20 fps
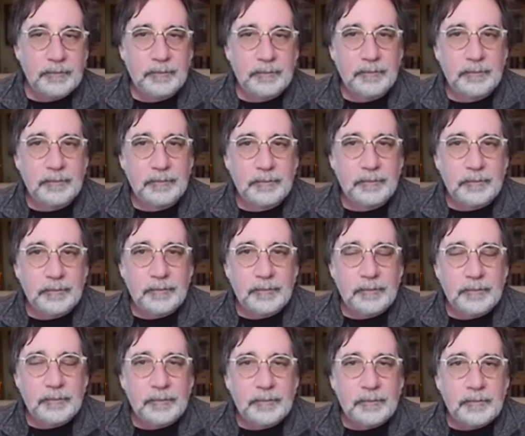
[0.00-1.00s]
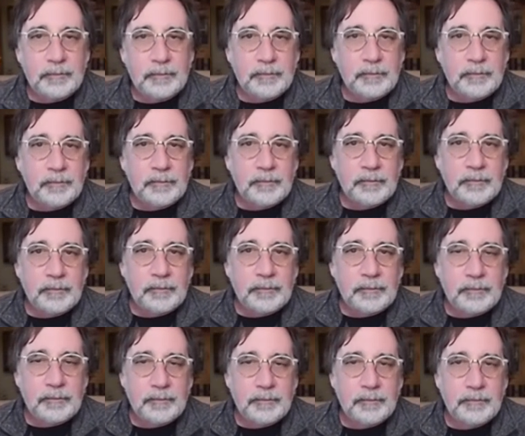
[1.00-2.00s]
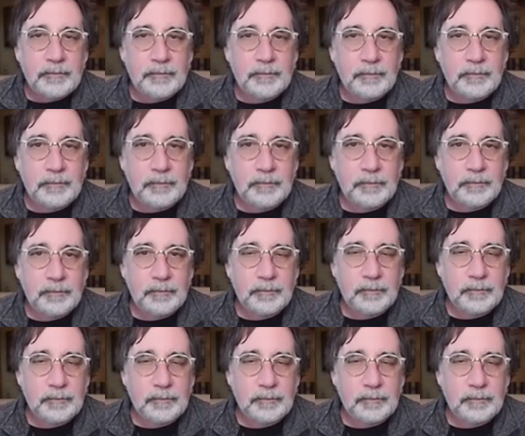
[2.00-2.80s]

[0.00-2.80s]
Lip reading: This person isn't speaking.